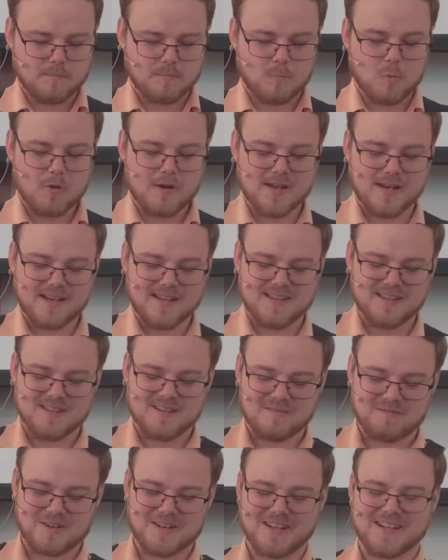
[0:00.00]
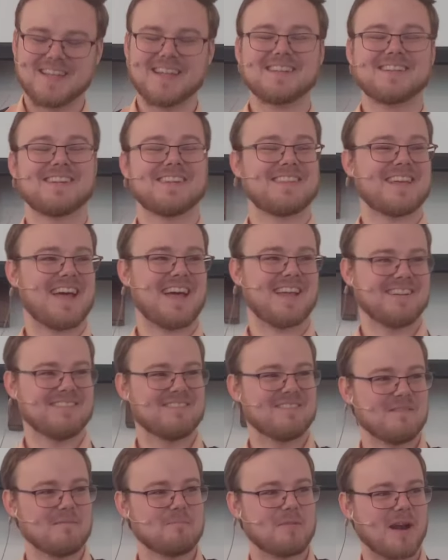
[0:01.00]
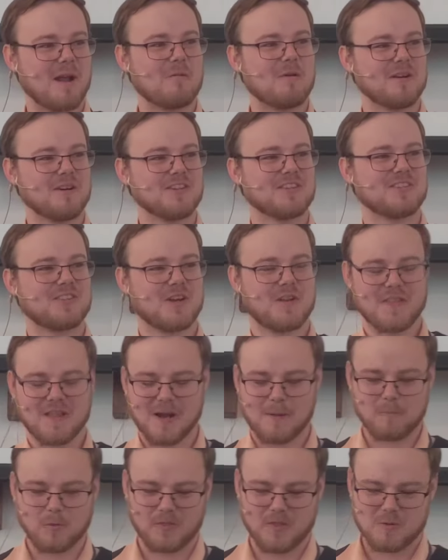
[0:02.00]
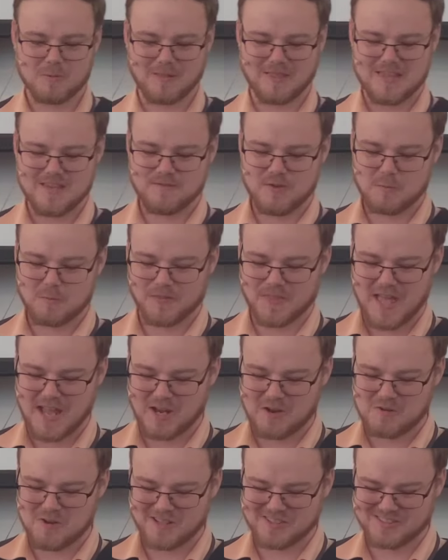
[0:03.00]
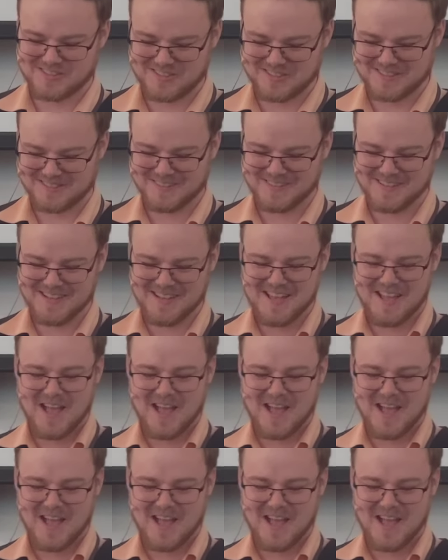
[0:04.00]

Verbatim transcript: We're going to we're gonna get to that, but I wanted to stir that up with you and leave you with that question.